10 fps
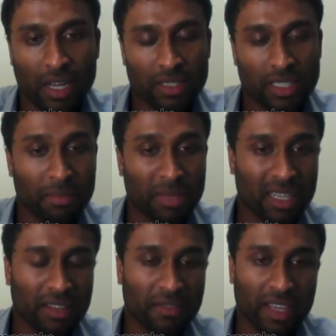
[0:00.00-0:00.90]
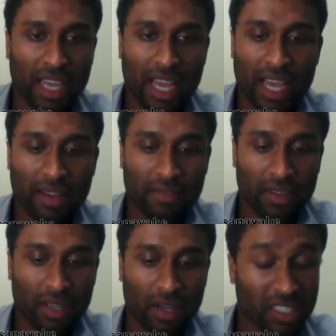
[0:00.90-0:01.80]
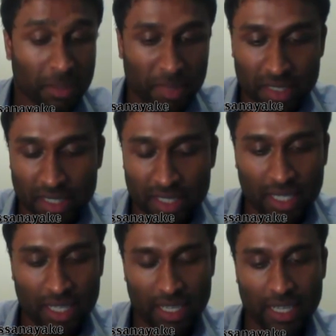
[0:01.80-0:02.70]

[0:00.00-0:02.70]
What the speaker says: Similarly, we have entrepreneurs.